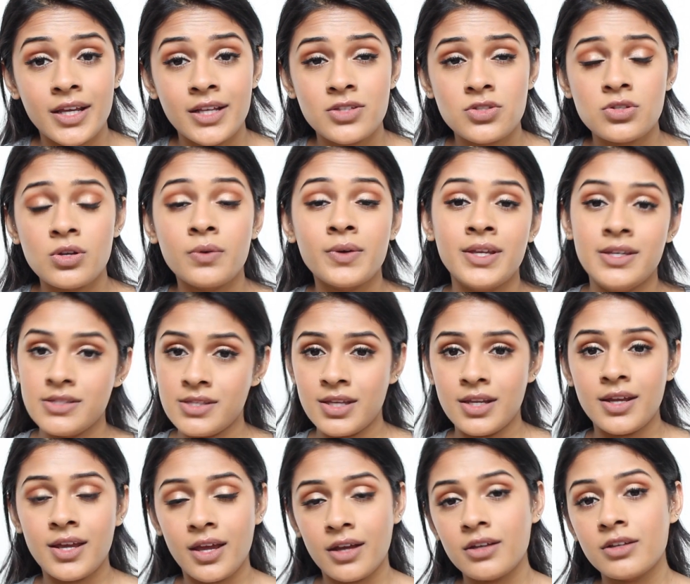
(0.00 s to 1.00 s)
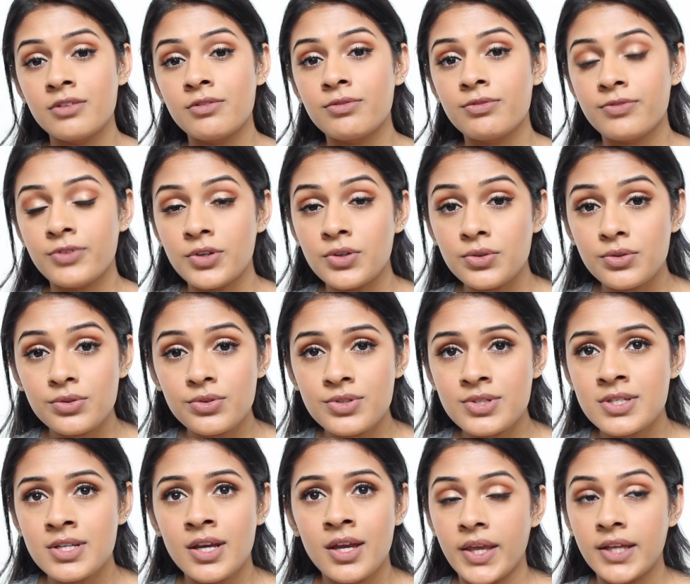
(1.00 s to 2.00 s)
It's so easy to get
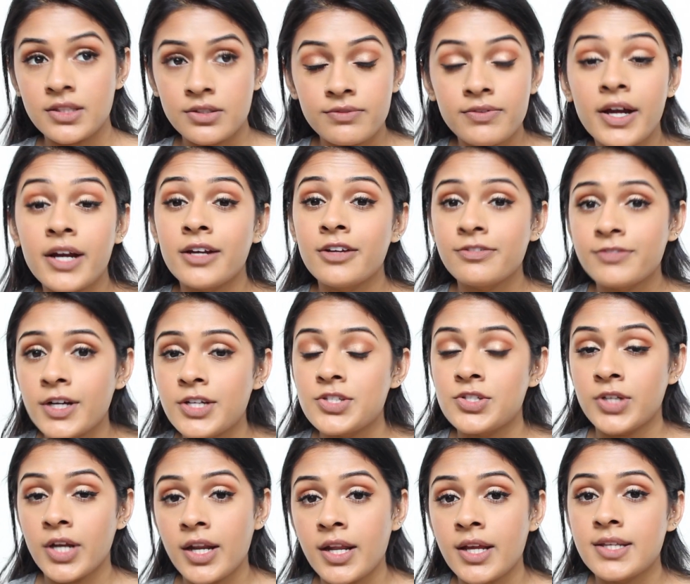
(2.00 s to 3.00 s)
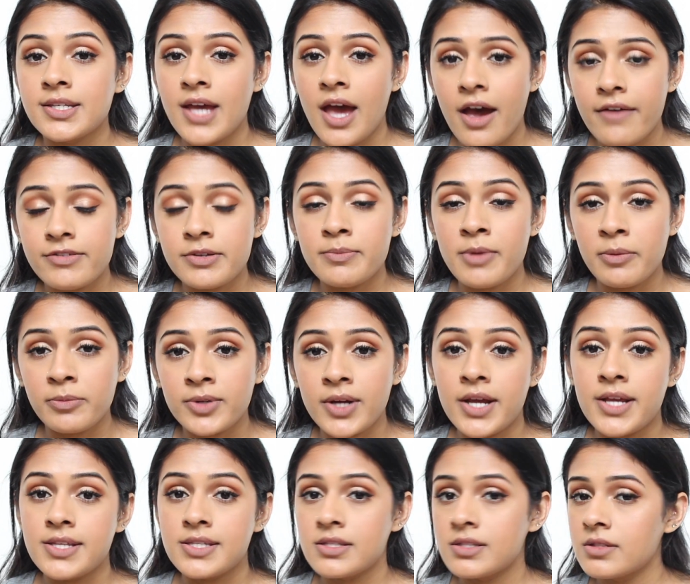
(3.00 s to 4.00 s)
confused. It's very frustrating to have to
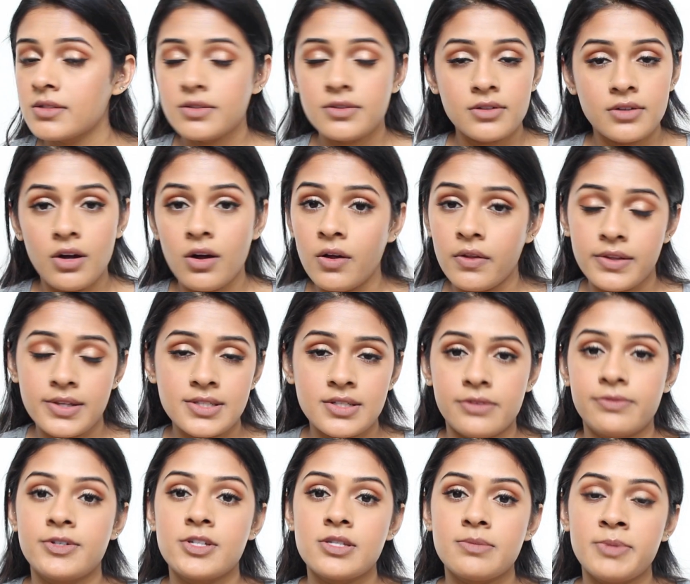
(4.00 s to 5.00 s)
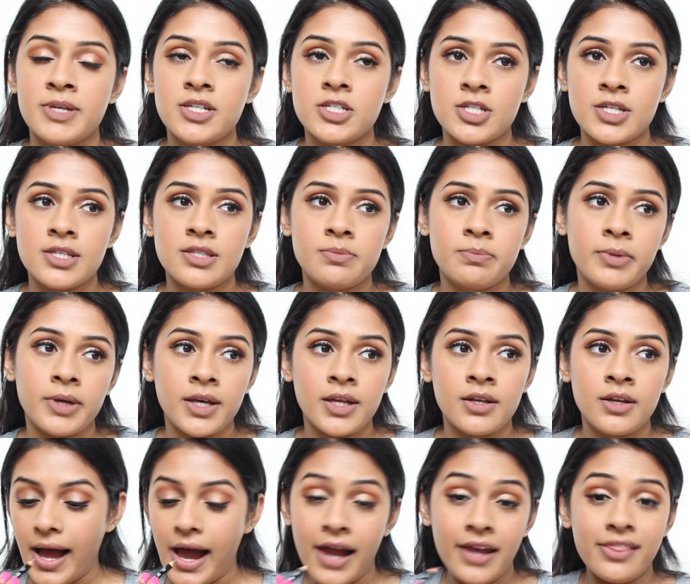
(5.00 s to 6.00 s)
memorize all these different species,
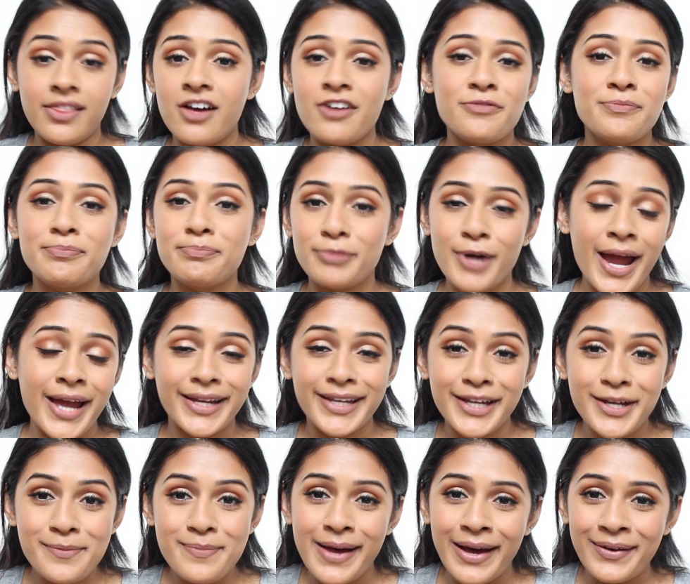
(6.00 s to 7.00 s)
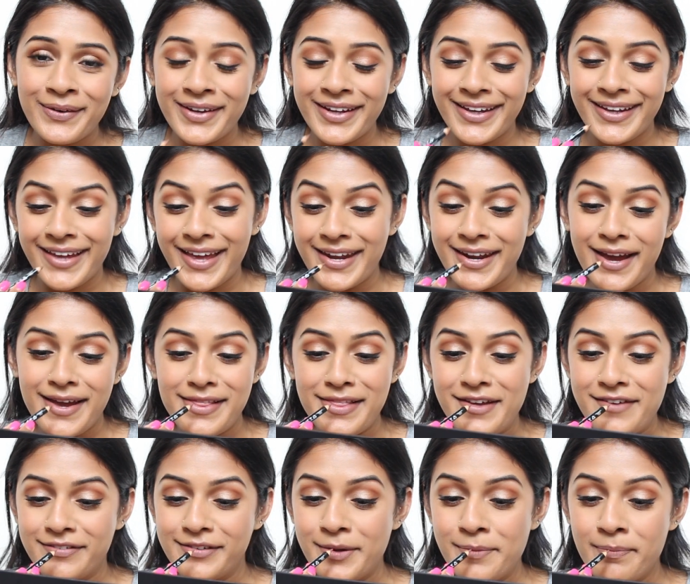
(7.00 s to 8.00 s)
but I love bragging about it and I
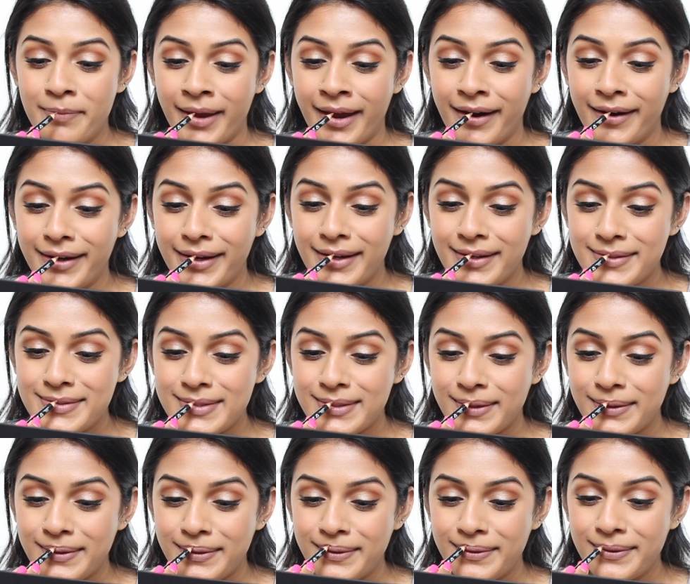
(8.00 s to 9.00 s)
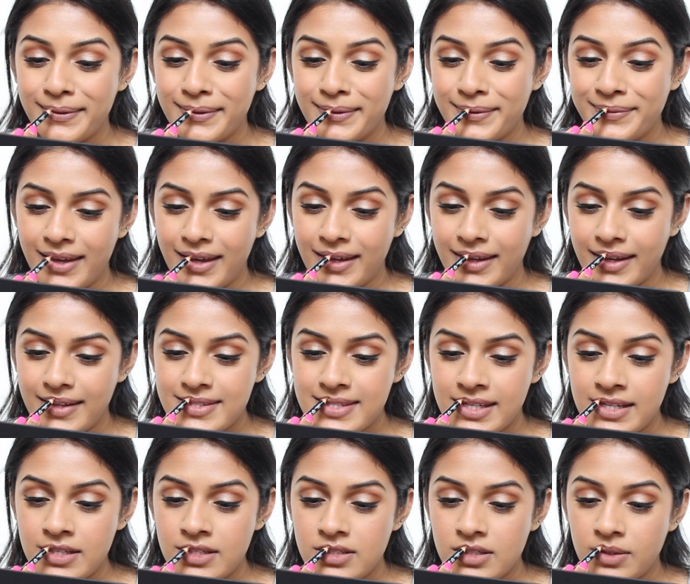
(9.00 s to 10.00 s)
love comparing, so it gets
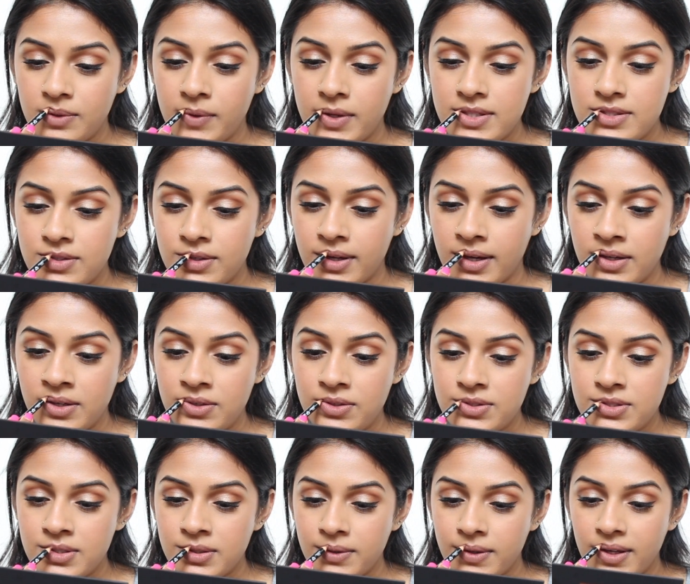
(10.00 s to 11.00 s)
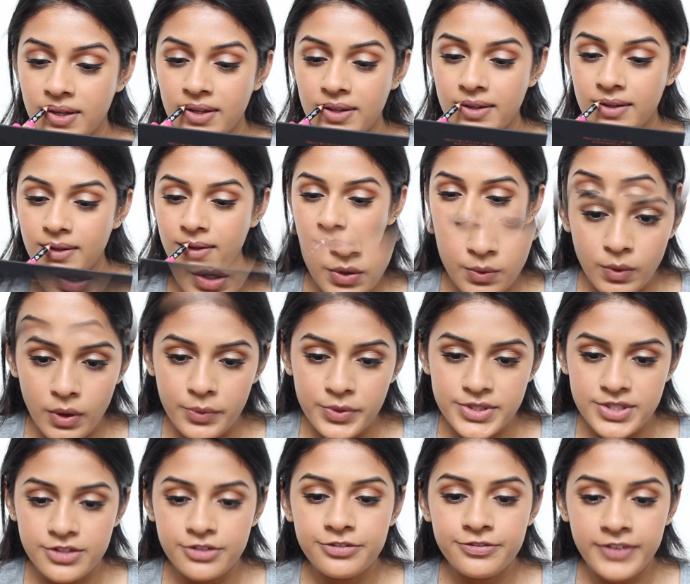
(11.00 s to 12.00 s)
easier once you get used to it. What
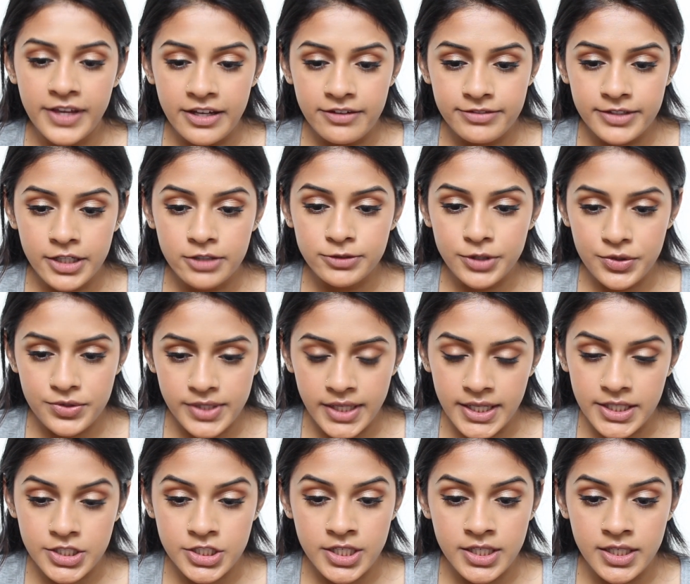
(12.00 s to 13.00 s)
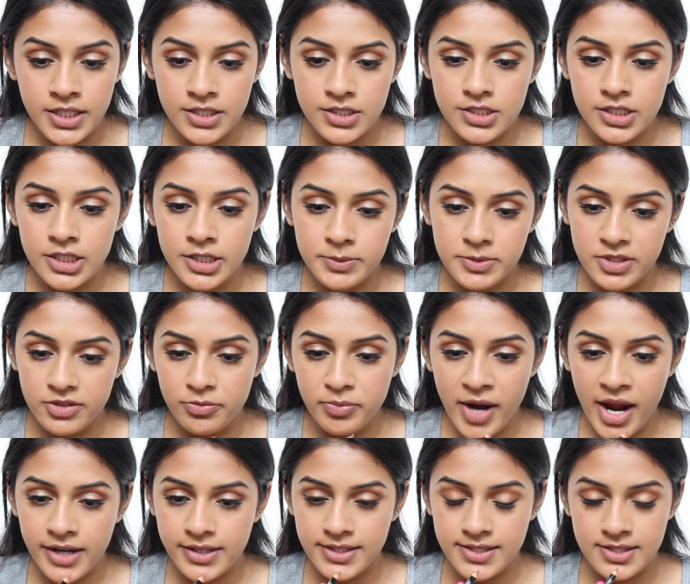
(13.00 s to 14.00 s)
was your favorite rotation in terms of
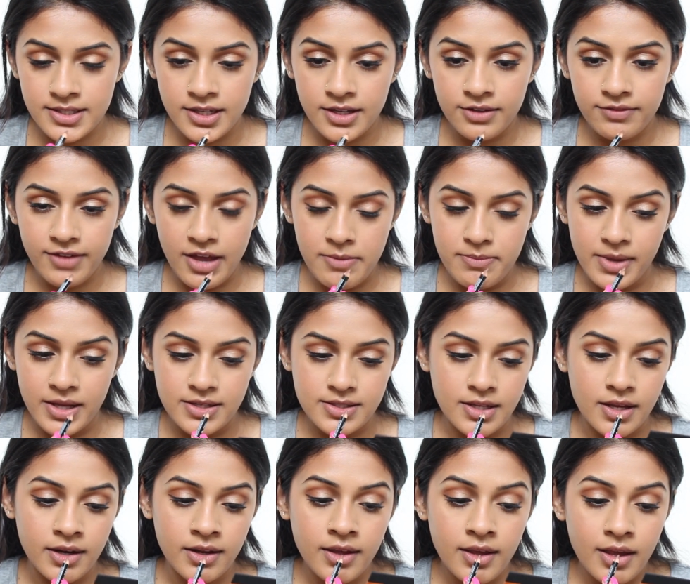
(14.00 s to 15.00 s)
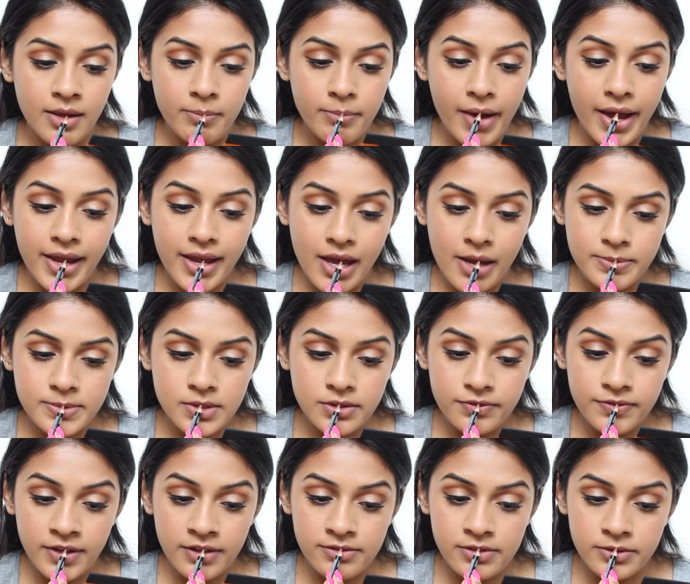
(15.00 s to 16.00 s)
practicing vet medicine? My
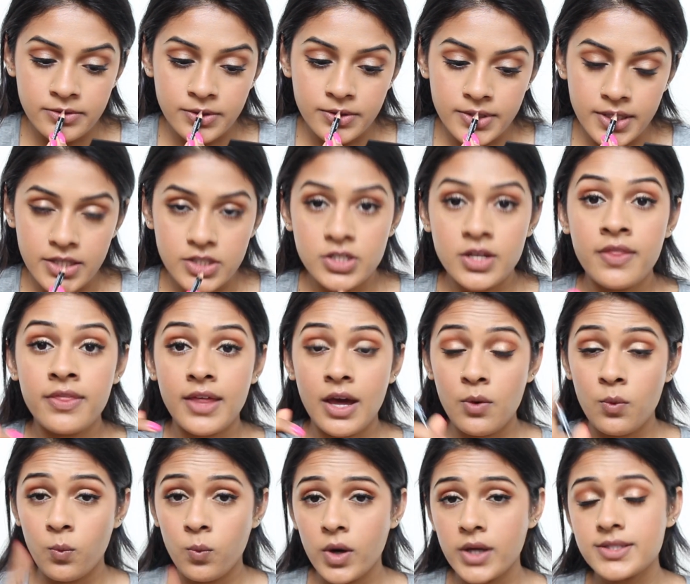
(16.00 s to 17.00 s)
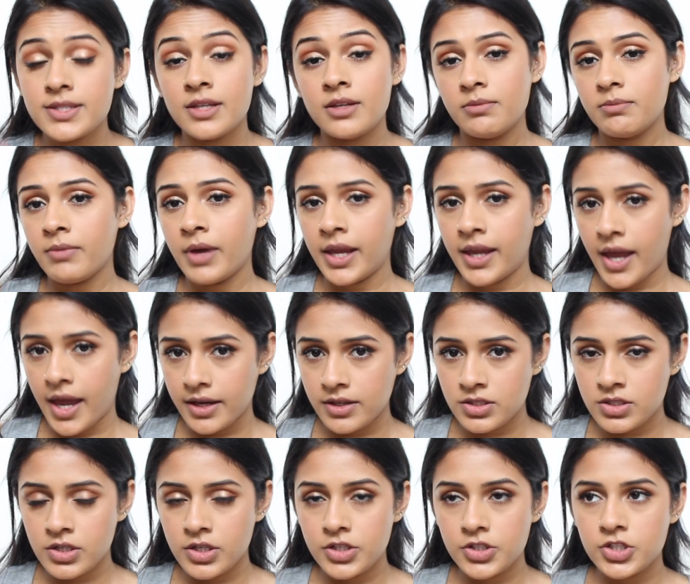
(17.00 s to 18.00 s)
absolute favorite rotation that wasn't my
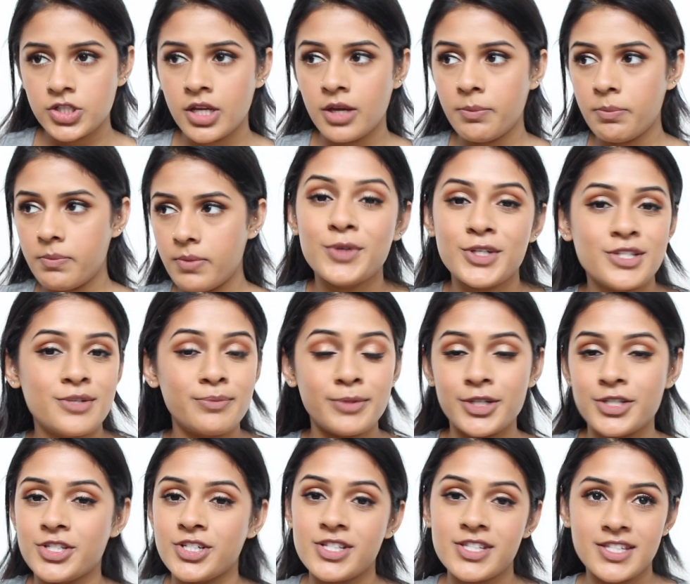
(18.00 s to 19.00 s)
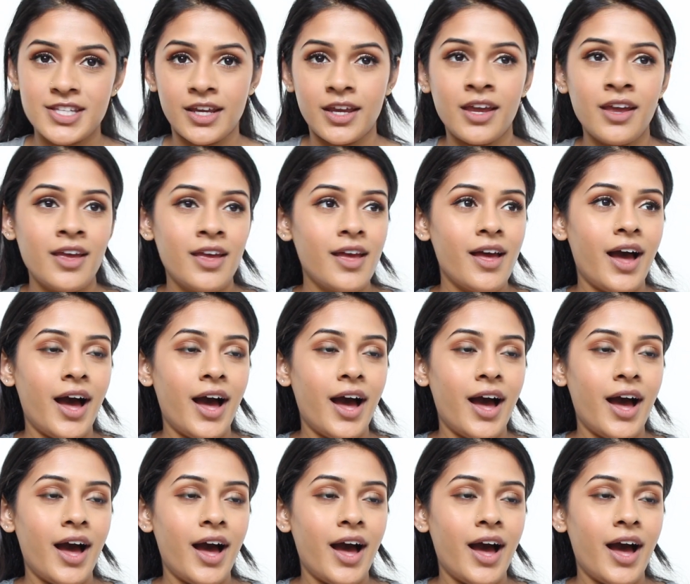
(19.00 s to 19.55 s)
externship was emergency.